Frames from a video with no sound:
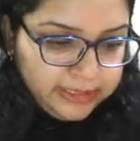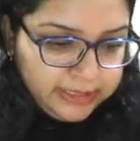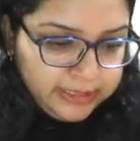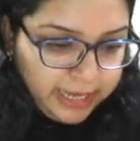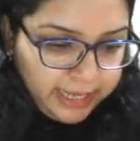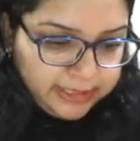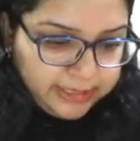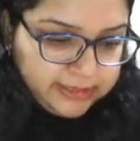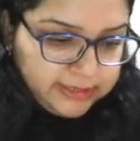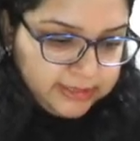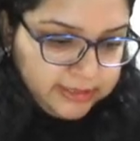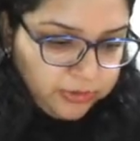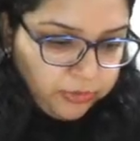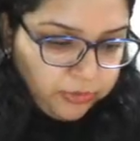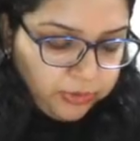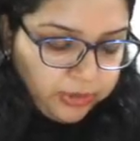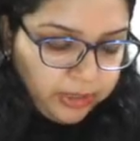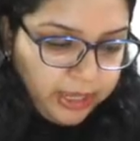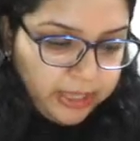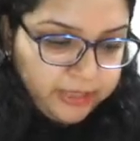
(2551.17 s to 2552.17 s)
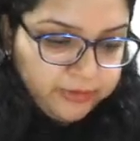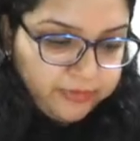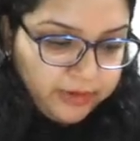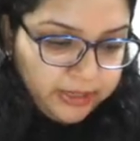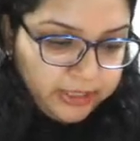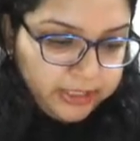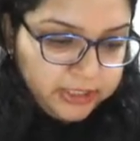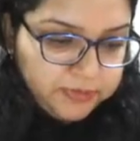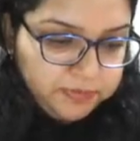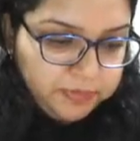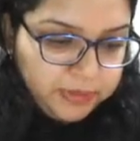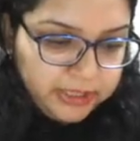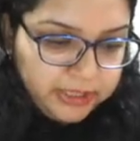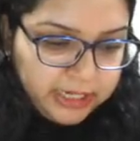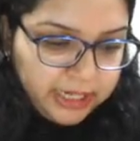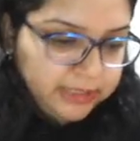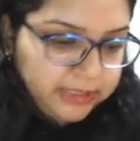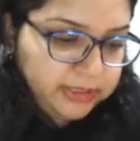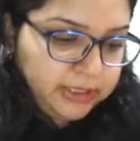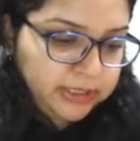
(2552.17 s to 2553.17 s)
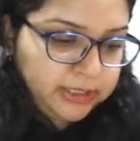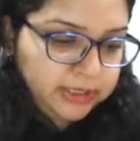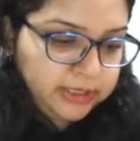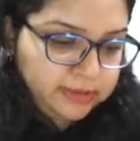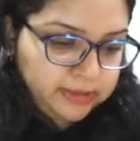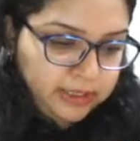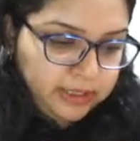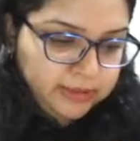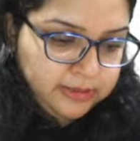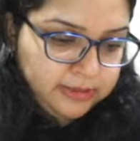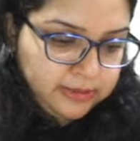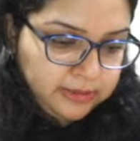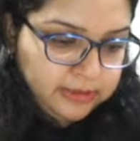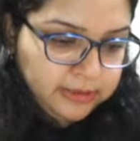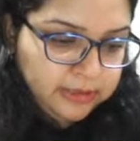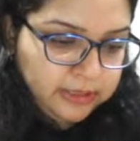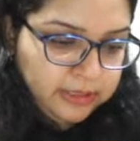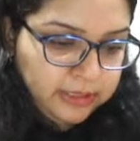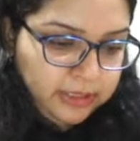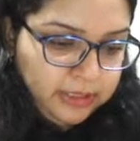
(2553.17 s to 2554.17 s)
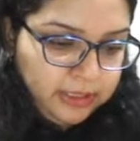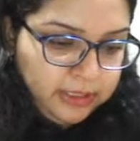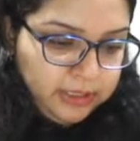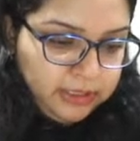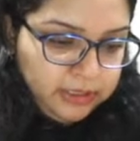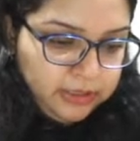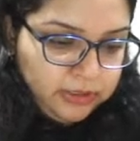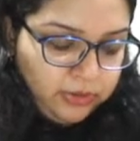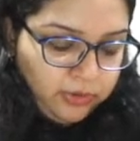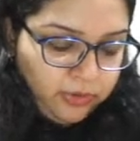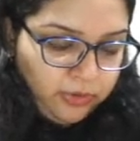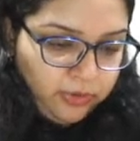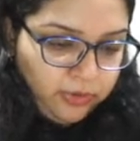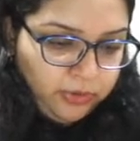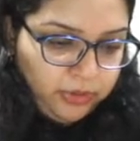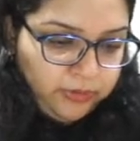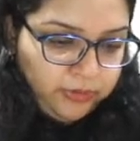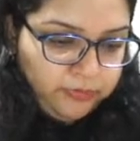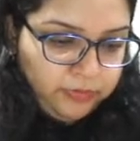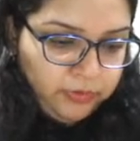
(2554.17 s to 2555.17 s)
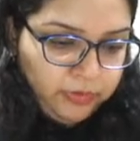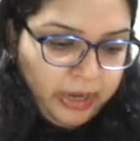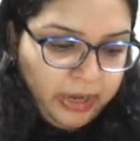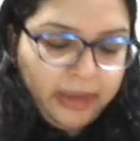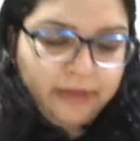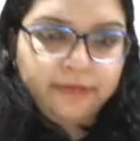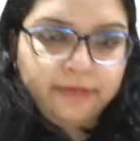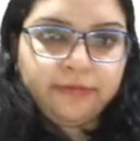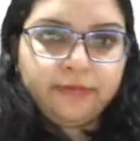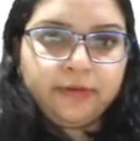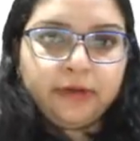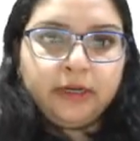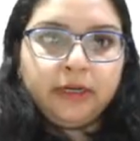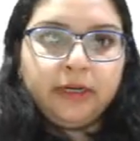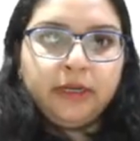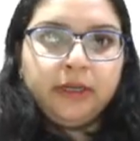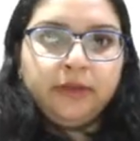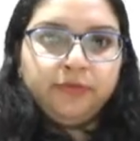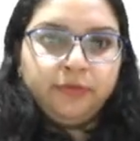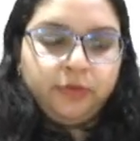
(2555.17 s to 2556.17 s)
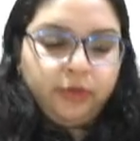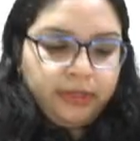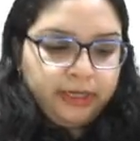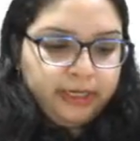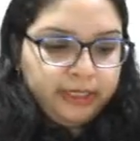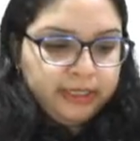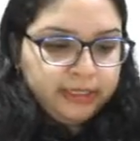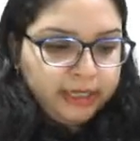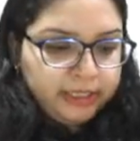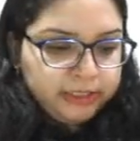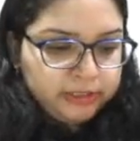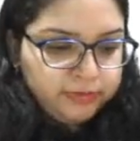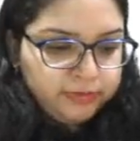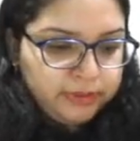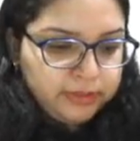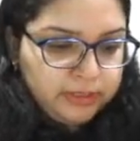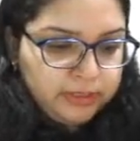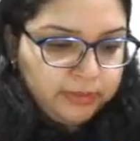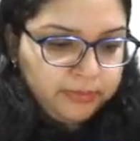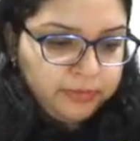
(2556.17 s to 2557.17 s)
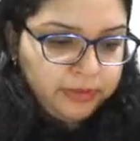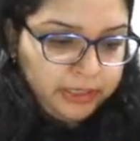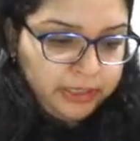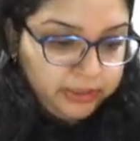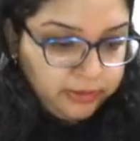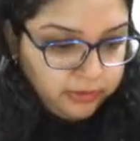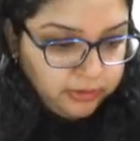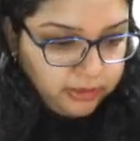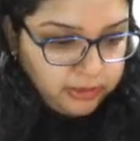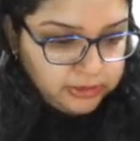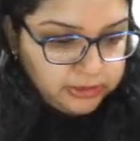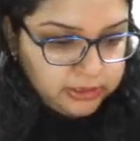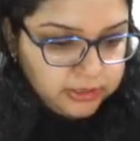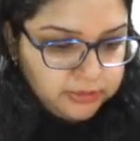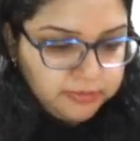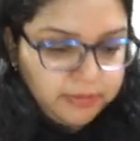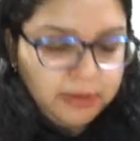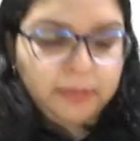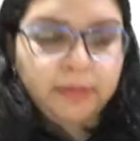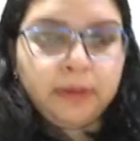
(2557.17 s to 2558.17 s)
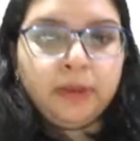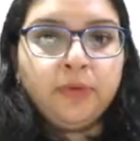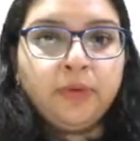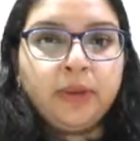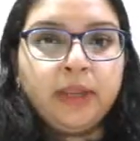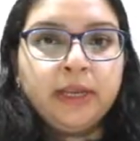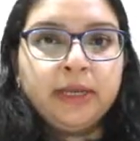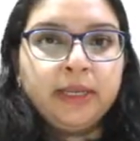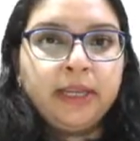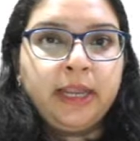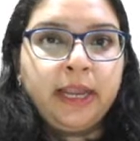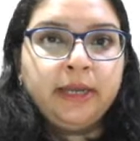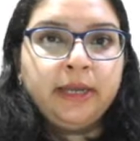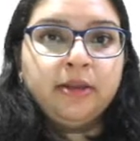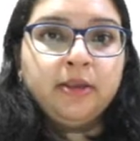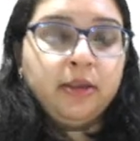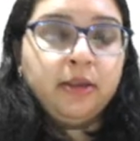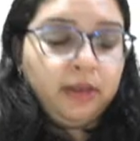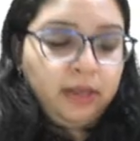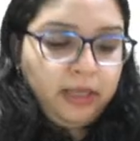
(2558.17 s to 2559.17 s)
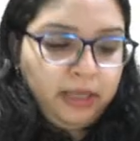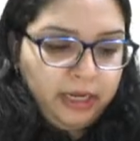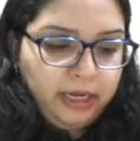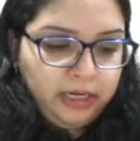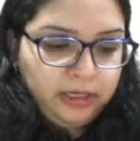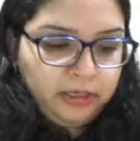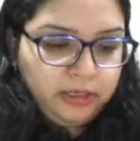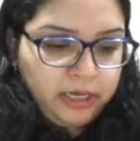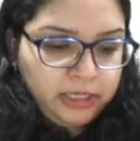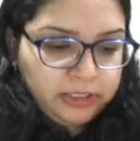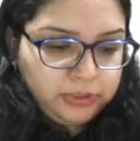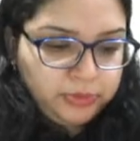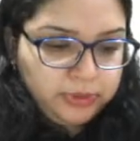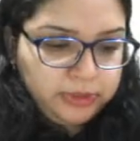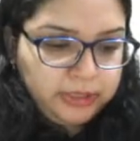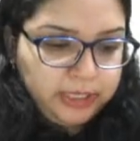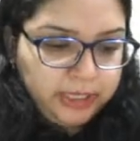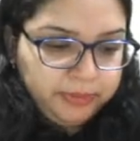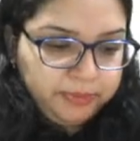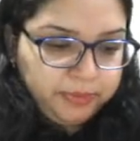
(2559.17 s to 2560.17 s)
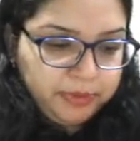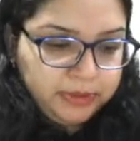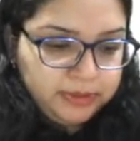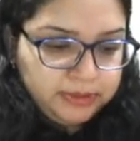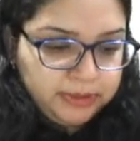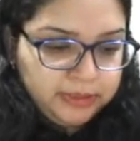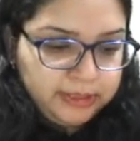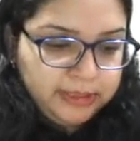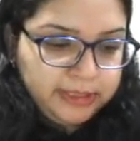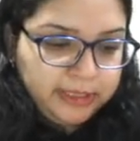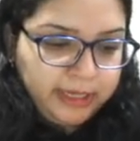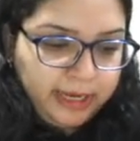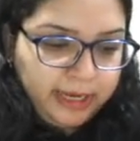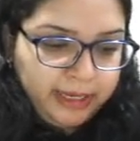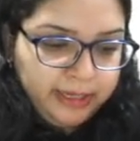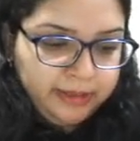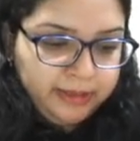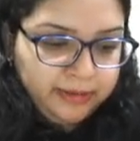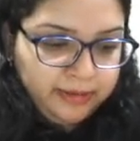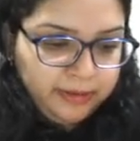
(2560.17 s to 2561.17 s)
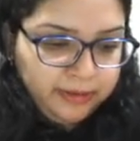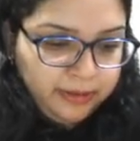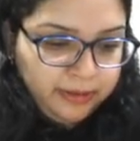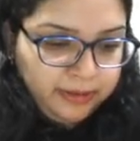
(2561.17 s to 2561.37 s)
text, okay, as far as pediatric is concerned. So if you have, uh, if you are in touch with some radiologist, maybe you can get in touch with that person and,